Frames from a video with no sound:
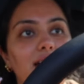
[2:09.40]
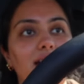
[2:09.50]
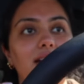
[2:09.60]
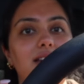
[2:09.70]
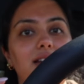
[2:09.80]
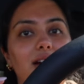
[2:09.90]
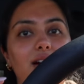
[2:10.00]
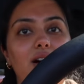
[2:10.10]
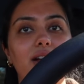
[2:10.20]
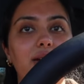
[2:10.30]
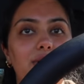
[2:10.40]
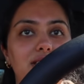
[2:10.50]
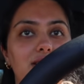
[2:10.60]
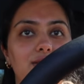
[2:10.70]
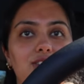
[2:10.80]
and all he
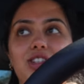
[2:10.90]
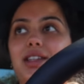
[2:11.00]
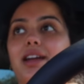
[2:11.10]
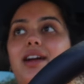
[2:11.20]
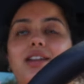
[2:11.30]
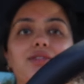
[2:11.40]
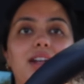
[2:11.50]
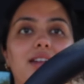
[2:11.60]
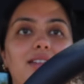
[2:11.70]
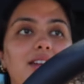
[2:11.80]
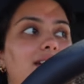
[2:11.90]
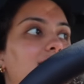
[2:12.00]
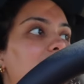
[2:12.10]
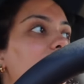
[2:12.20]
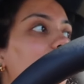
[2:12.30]
wants to do is just like kind of like
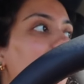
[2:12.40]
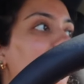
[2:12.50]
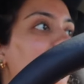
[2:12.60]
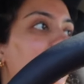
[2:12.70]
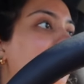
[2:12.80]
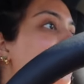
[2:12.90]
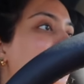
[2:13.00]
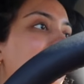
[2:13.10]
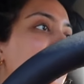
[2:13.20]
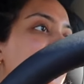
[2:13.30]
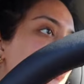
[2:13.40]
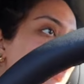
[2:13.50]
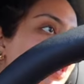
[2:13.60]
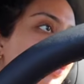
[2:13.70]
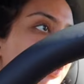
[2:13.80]
learn, and oh, it's just
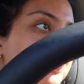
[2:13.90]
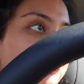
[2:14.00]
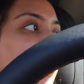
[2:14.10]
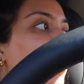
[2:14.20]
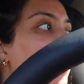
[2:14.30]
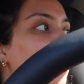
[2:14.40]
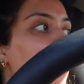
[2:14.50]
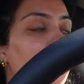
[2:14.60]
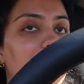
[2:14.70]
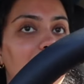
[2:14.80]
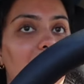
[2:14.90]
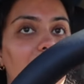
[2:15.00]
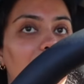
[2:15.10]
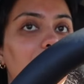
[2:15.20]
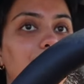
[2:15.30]
beautiful. Along with
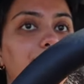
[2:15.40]
that,